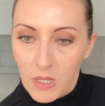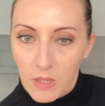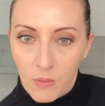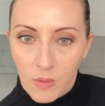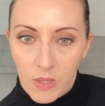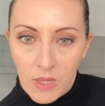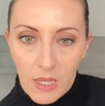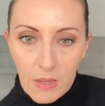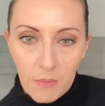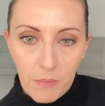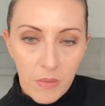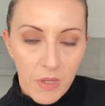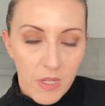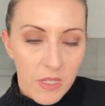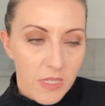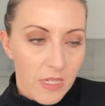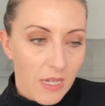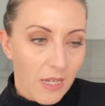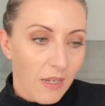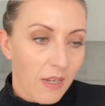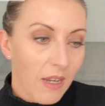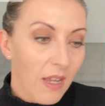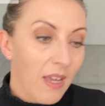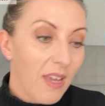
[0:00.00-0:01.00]
that burnt
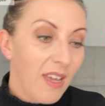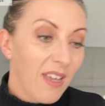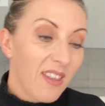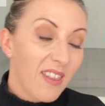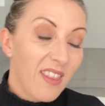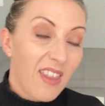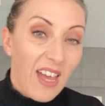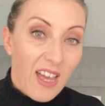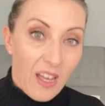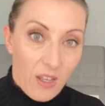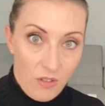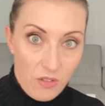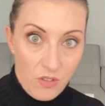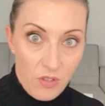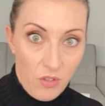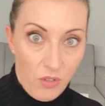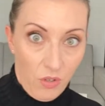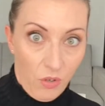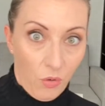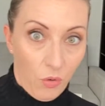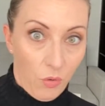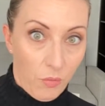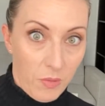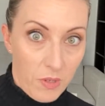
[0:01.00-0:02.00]
down. That
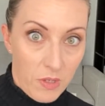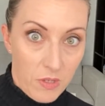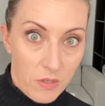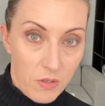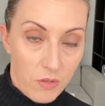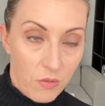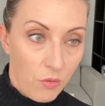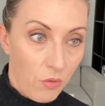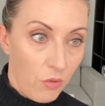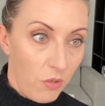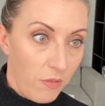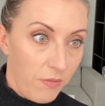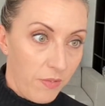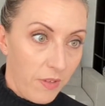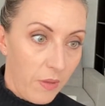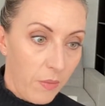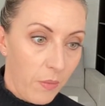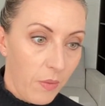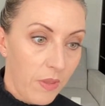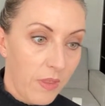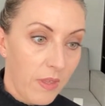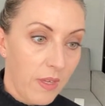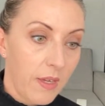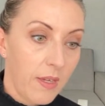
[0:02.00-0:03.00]
took almost all of it
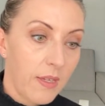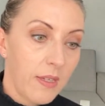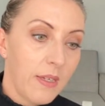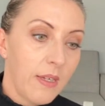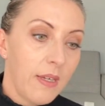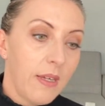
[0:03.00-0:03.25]
with it.